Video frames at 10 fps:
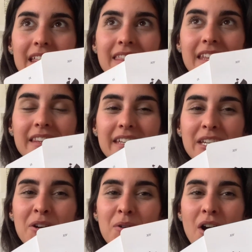The
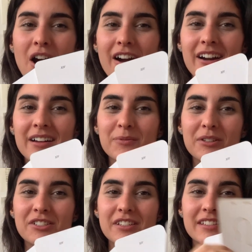Leo card,
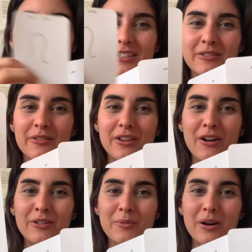which is, you know, the
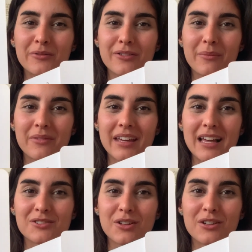only one from the
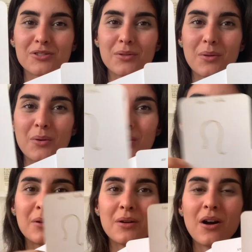Astrological
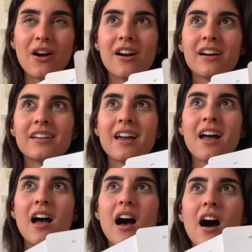Oracle card,
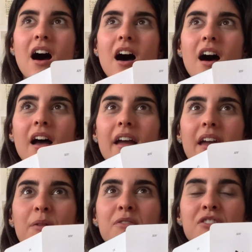
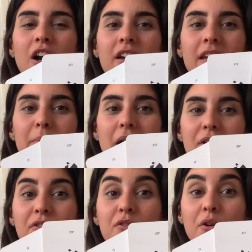it was talking about
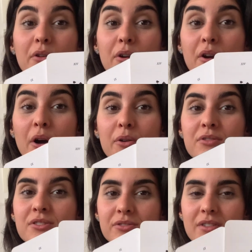a roller
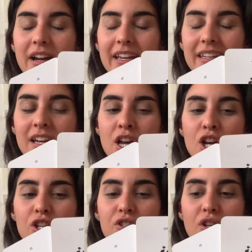coaster ride.
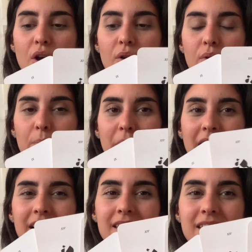So
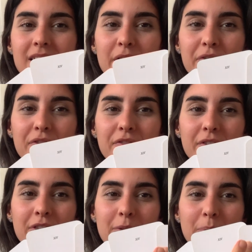because of
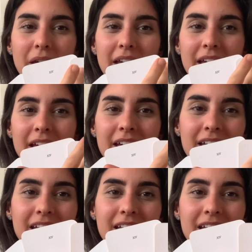the big